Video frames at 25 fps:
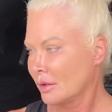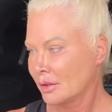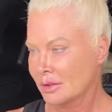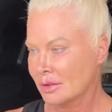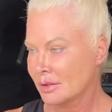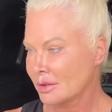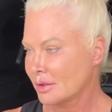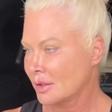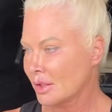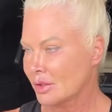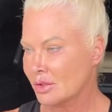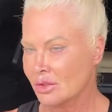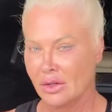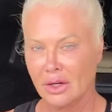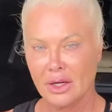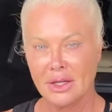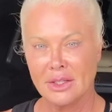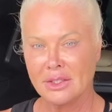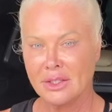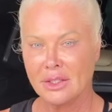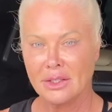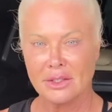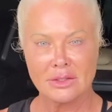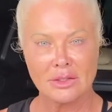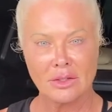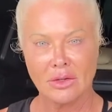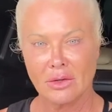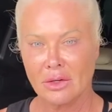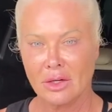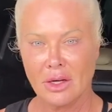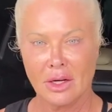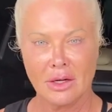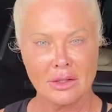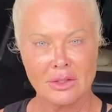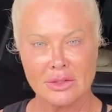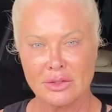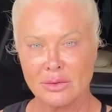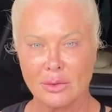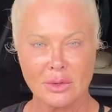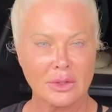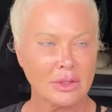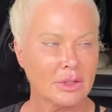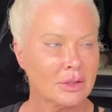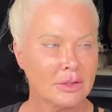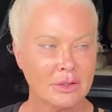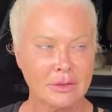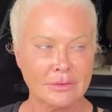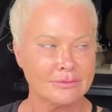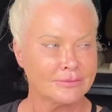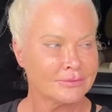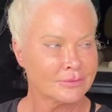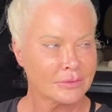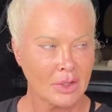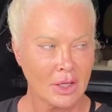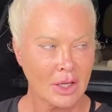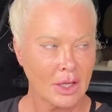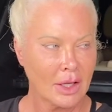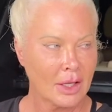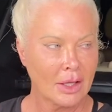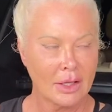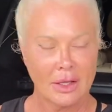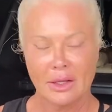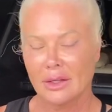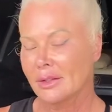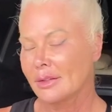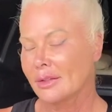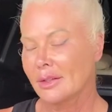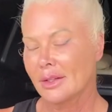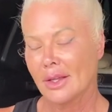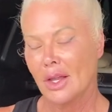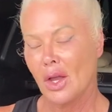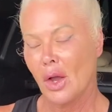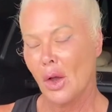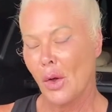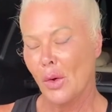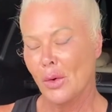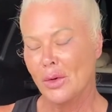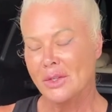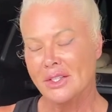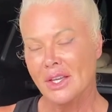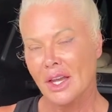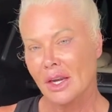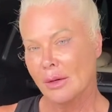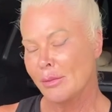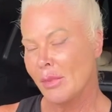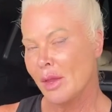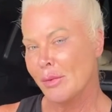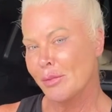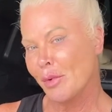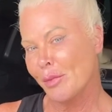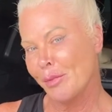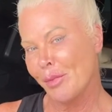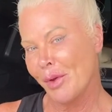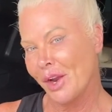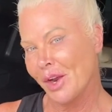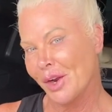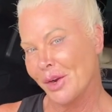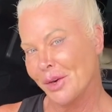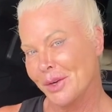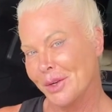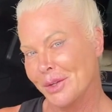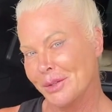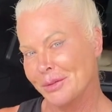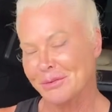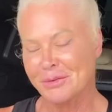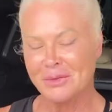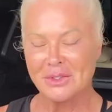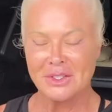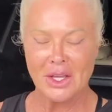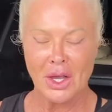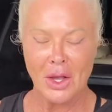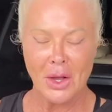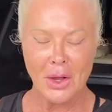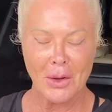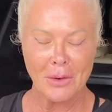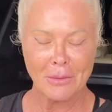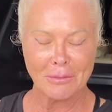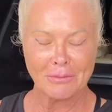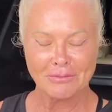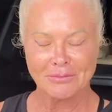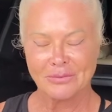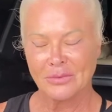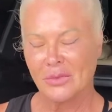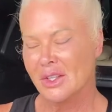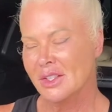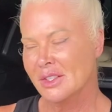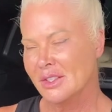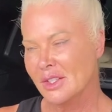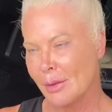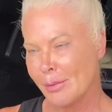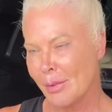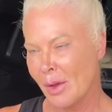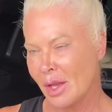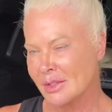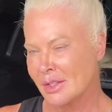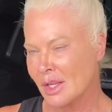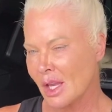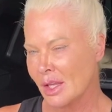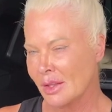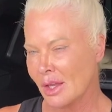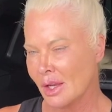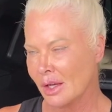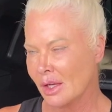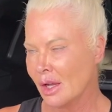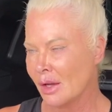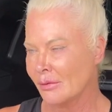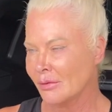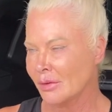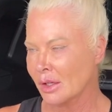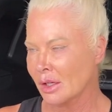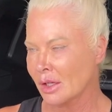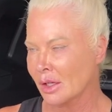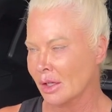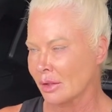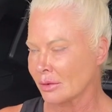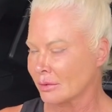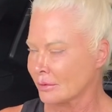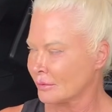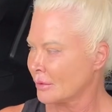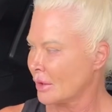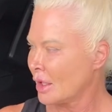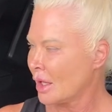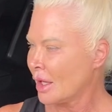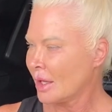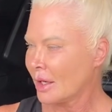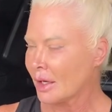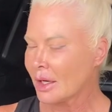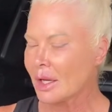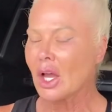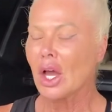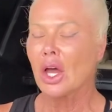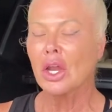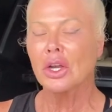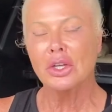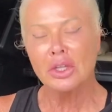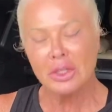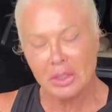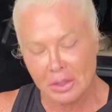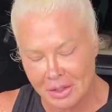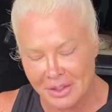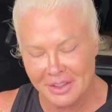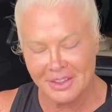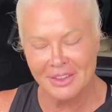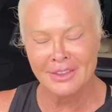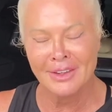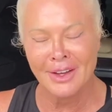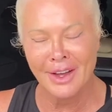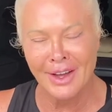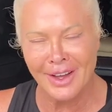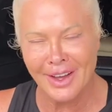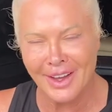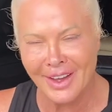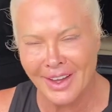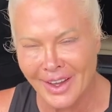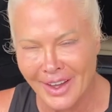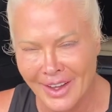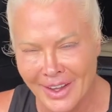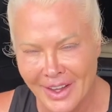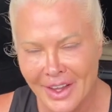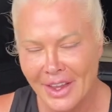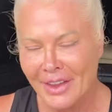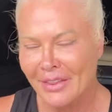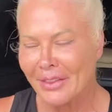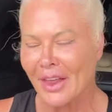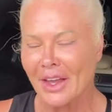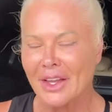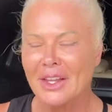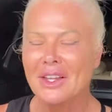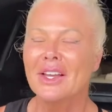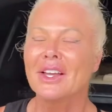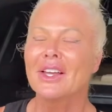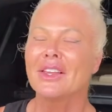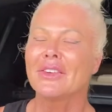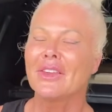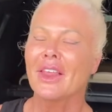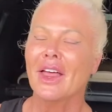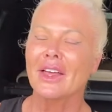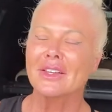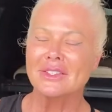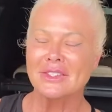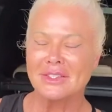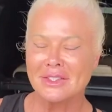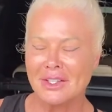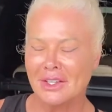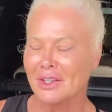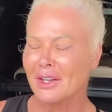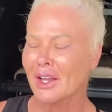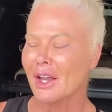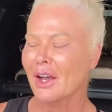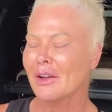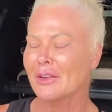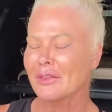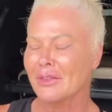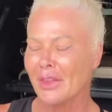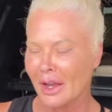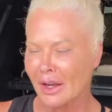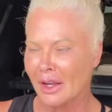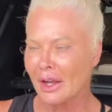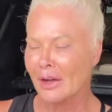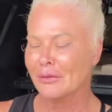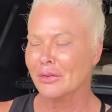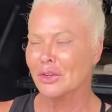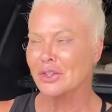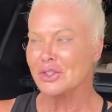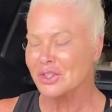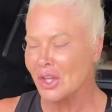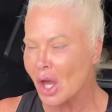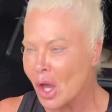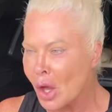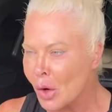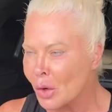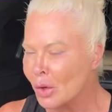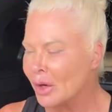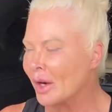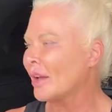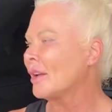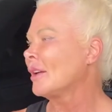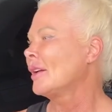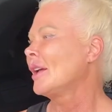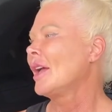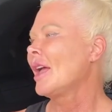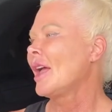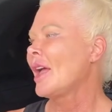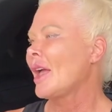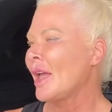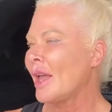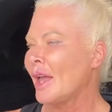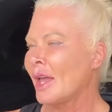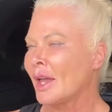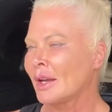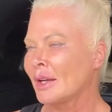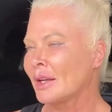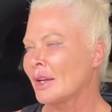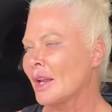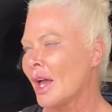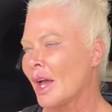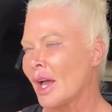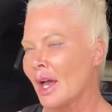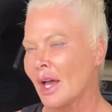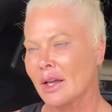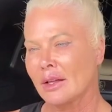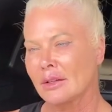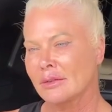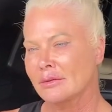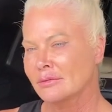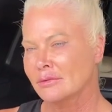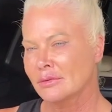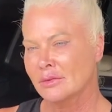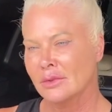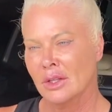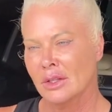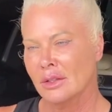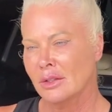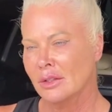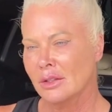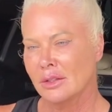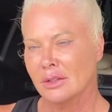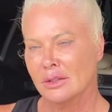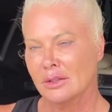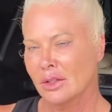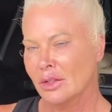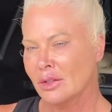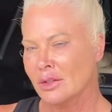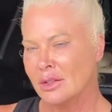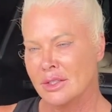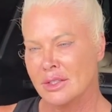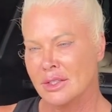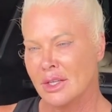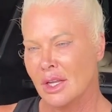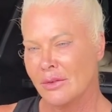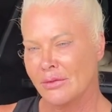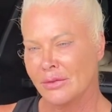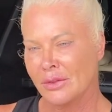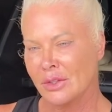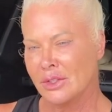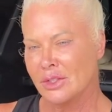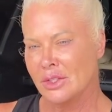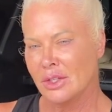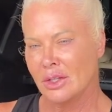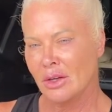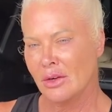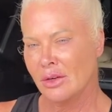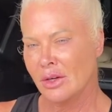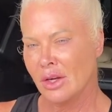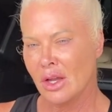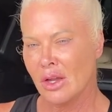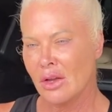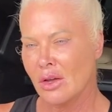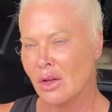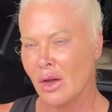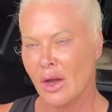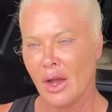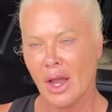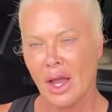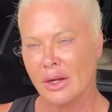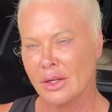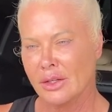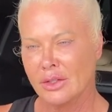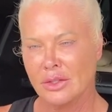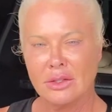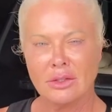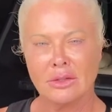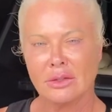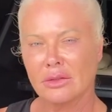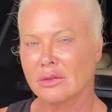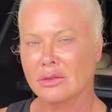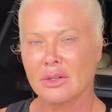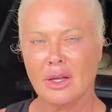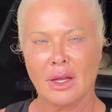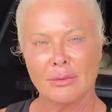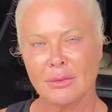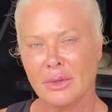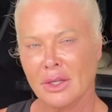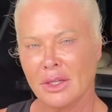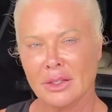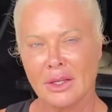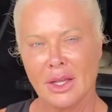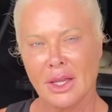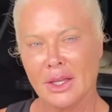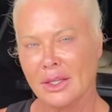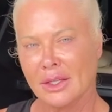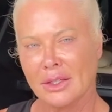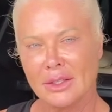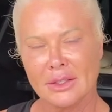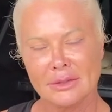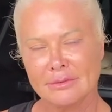such craziness going on in this world, always got to be prepared. So step outside that comfort gun, that comfort zone, and learn stuff that you don't know how to do. I mean, like,